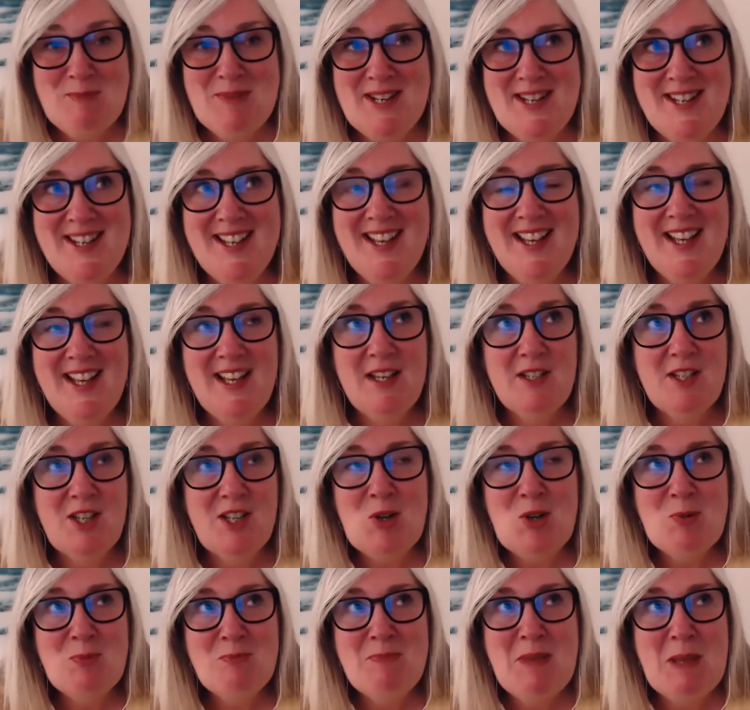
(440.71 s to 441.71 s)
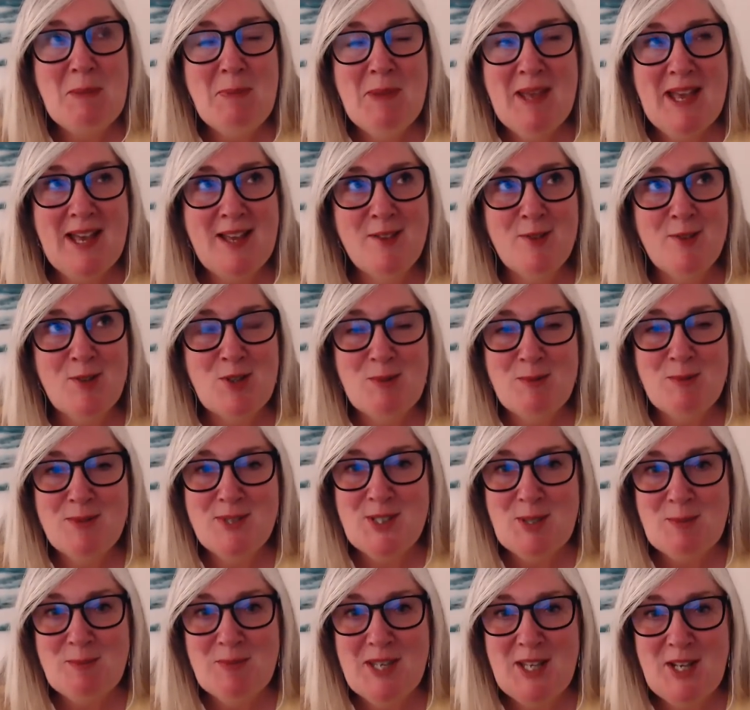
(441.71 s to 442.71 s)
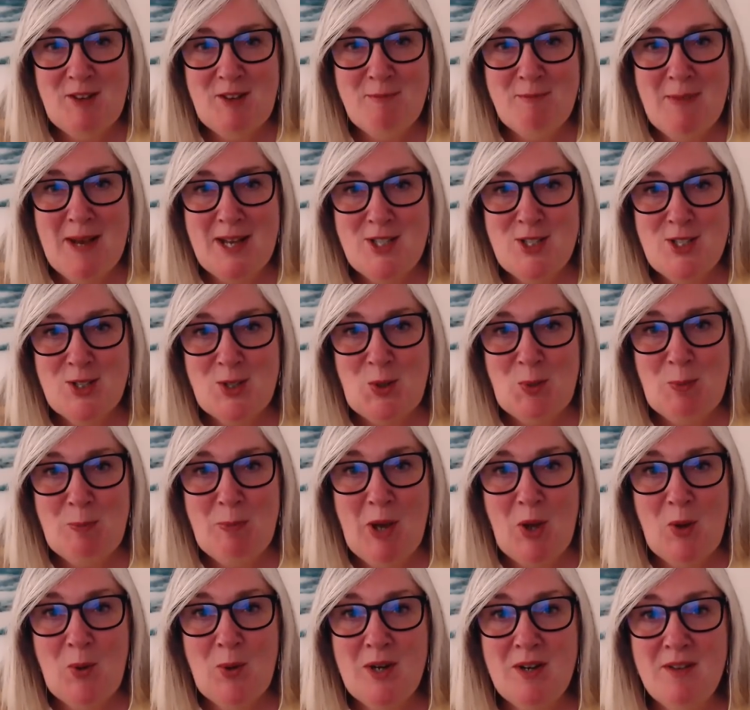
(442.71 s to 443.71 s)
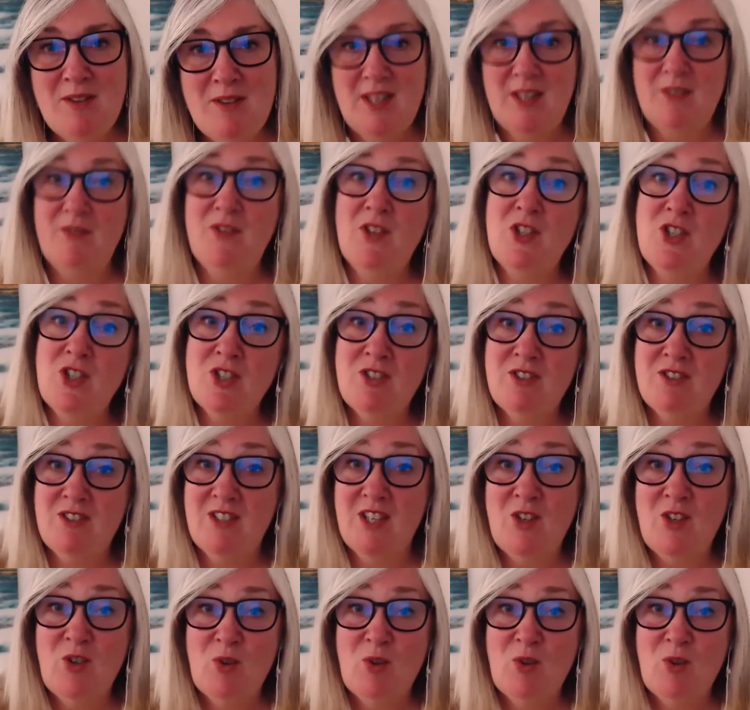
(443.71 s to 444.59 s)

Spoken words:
And, maybe I thought there was some kind of magical power that if you just,